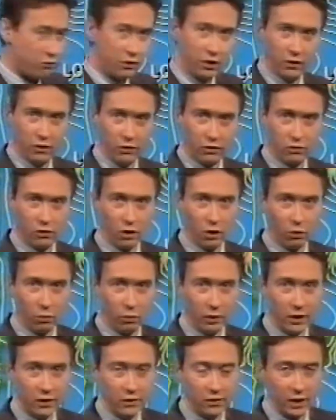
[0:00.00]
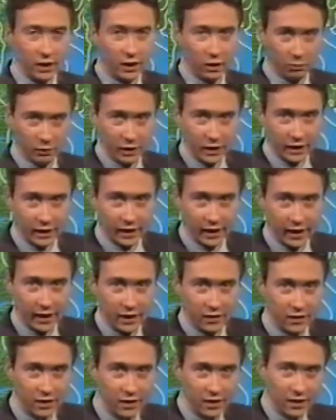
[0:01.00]
rid of the strong winds, that'll be the case,
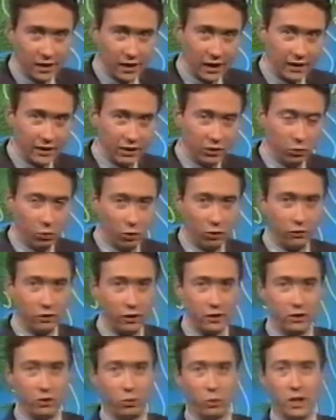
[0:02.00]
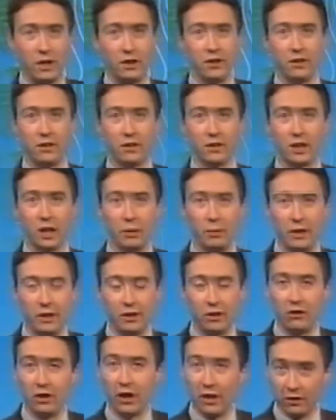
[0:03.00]
and this warm front is waiting to come in
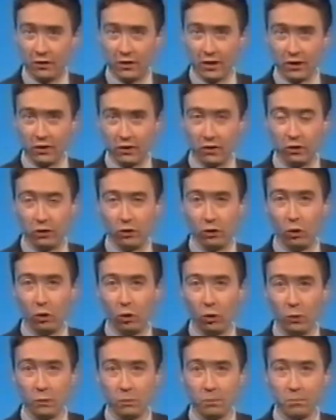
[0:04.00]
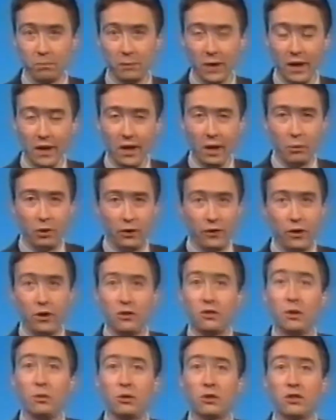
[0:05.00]
to change things for us all. But
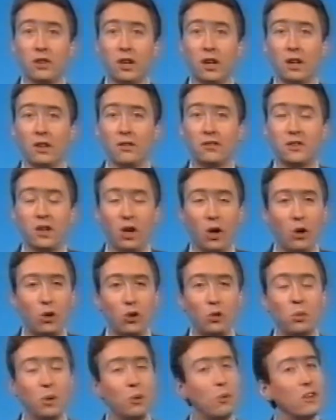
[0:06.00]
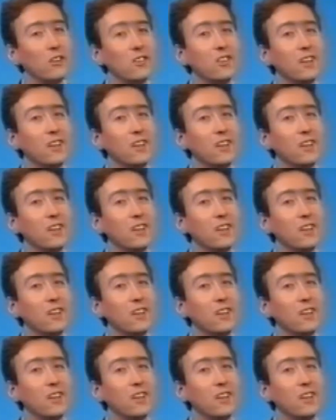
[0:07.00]
Thursday will start off cold, but once